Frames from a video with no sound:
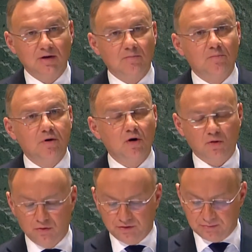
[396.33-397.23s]

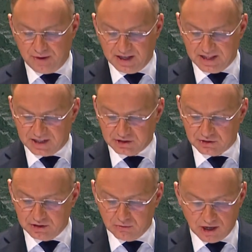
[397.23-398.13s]
both
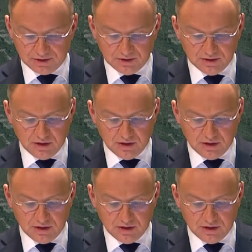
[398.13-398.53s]
bilateral one